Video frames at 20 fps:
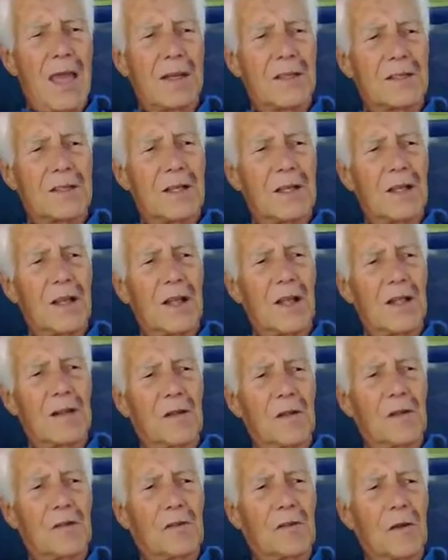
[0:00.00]
And
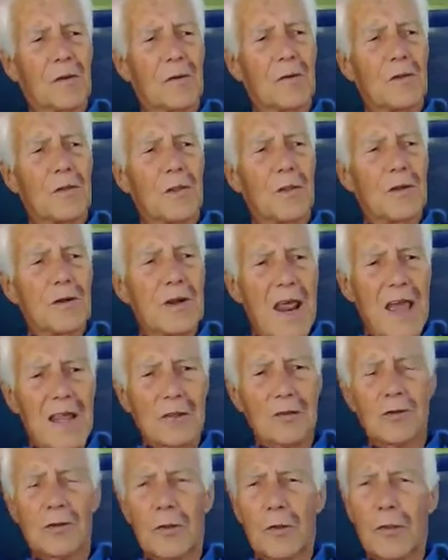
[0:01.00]
so the
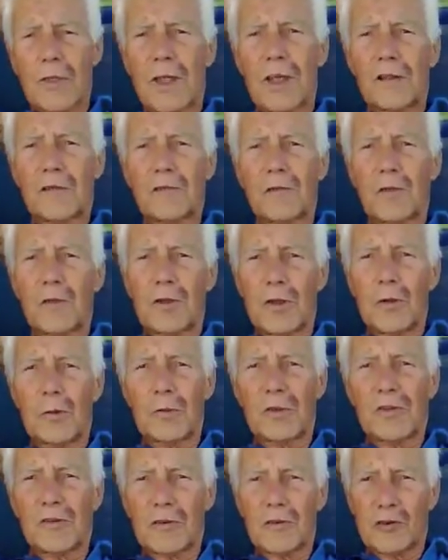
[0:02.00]
natural thing is for
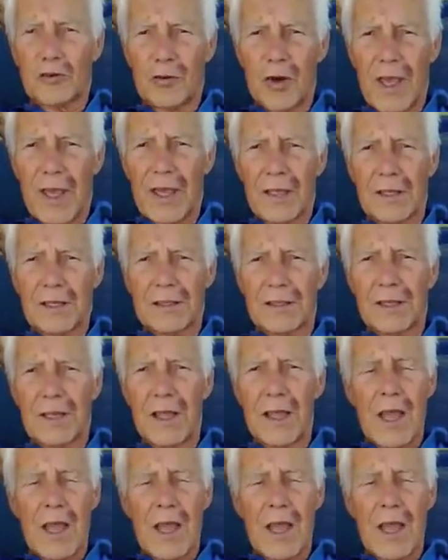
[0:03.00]
humans to trade,